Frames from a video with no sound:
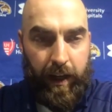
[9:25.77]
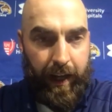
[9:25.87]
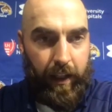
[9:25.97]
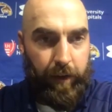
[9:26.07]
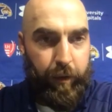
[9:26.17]
And
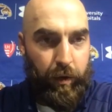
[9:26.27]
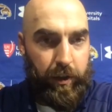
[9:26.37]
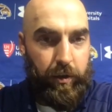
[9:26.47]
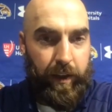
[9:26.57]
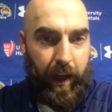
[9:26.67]
I look forward to
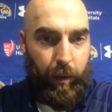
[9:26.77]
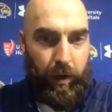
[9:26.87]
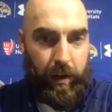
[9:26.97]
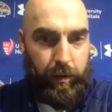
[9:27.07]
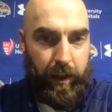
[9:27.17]
doing that
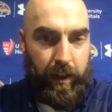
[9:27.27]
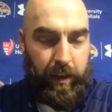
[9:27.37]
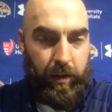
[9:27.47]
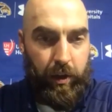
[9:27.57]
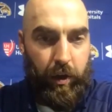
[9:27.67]
work as we
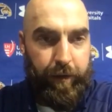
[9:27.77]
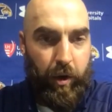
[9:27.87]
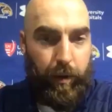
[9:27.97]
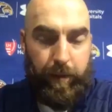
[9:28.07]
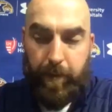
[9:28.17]
continue to go
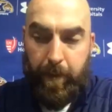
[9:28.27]
forward.